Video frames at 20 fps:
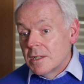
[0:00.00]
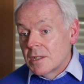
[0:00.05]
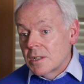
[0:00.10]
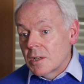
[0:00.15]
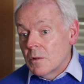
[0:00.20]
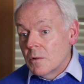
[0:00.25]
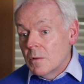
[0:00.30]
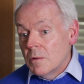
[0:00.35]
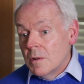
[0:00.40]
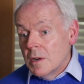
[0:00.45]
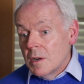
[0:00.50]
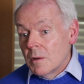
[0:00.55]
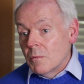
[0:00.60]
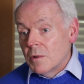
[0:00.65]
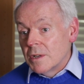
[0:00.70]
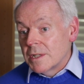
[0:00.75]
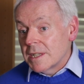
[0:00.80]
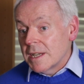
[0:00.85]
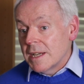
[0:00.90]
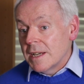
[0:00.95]
So
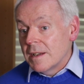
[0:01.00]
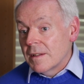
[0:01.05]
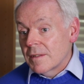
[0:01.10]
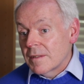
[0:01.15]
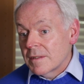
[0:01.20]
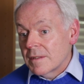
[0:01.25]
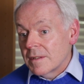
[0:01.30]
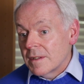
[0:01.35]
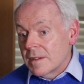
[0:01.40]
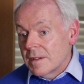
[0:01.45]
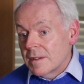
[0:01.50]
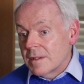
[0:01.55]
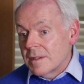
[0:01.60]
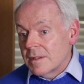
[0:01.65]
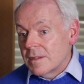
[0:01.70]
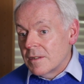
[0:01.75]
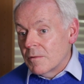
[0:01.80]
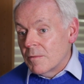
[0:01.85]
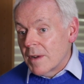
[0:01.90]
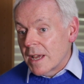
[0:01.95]
we're seeing
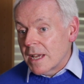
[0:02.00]
the